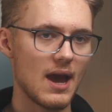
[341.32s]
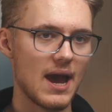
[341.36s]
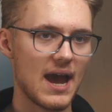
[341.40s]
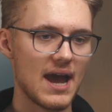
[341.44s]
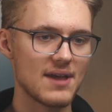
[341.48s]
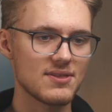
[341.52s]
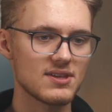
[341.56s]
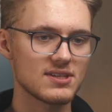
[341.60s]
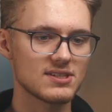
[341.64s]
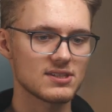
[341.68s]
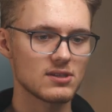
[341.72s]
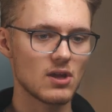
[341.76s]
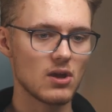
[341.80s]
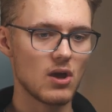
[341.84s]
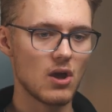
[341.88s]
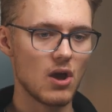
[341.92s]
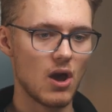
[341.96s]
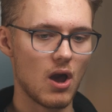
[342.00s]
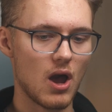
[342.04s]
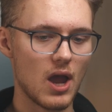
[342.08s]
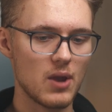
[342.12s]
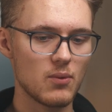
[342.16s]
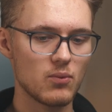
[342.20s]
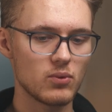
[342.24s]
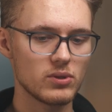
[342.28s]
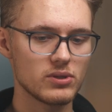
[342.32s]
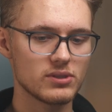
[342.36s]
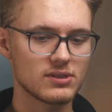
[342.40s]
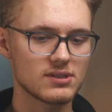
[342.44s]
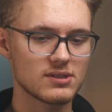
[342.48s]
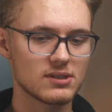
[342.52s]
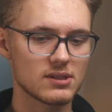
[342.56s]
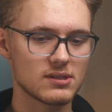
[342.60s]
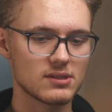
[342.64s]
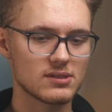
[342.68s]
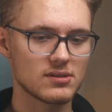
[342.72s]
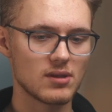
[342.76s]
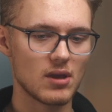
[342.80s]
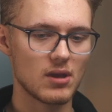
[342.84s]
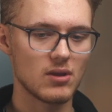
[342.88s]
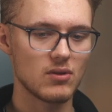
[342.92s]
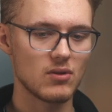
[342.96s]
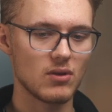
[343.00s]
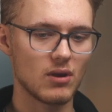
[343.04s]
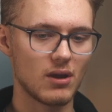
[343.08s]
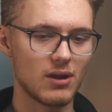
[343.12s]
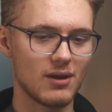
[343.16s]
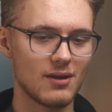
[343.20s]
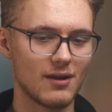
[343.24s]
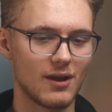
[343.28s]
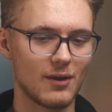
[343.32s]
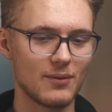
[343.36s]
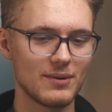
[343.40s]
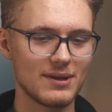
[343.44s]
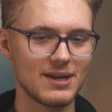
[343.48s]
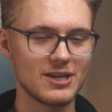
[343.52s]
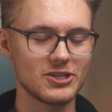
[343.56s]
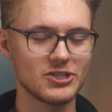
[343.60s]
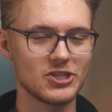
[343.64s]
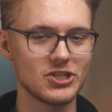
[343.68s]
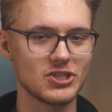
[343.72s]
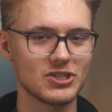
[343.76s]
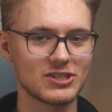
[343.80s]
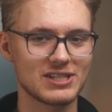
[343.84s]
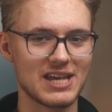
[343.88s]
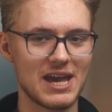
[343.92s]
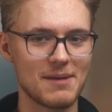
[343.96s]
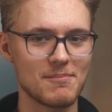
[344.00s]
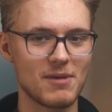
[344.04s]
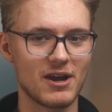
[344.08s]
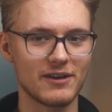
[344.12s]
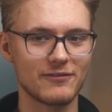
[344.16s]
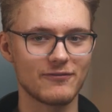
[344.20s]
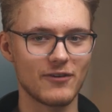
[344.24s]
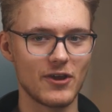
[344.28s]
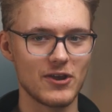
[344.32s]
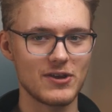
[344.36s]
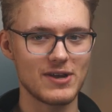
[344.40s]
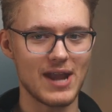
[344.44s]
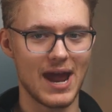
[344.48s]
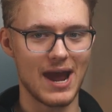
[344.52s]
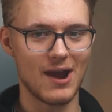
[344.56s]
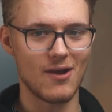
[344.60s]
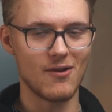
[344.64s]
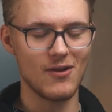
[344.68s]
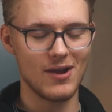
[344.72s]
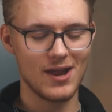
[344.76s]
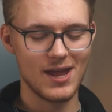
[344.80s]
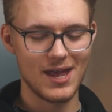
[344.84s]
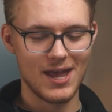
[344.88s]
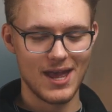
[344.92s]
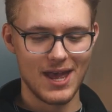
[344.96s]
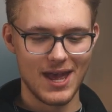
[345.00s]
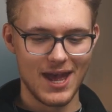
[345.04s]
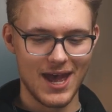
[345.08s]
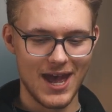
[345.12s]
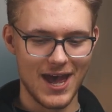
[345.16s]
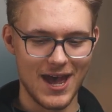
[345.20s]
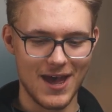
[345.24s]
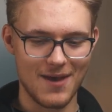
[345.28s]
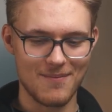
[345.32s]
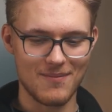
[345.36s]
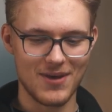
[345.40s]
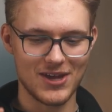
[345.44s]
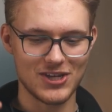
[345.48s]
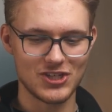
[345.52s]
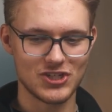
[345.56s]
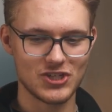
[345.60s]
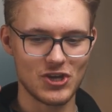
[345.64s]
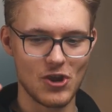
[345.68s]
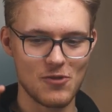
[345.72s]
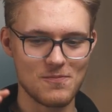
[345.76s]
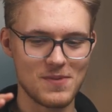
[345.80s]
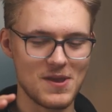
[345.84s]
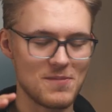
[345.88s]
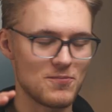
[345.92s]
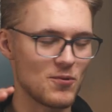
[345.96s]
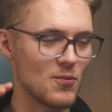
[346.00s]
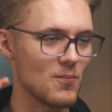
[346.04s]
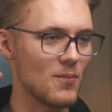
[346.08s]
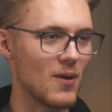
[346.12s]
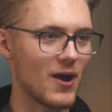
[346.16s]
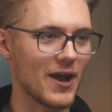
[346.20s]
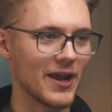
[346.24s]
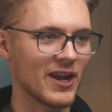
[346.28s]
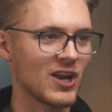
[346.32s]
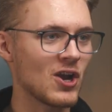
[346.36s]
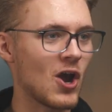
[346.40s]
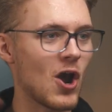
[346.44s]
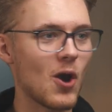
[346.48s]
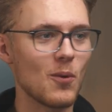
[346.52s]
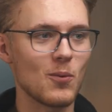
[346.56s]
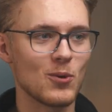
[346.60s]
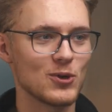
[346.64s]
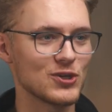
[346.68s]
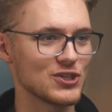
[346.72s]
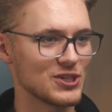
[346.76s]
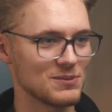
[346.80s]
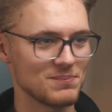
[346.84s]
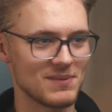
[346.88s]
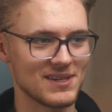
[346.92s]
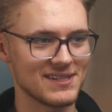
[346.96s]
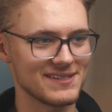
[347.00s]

At the start, I would literally just get my phone out and show people my car washing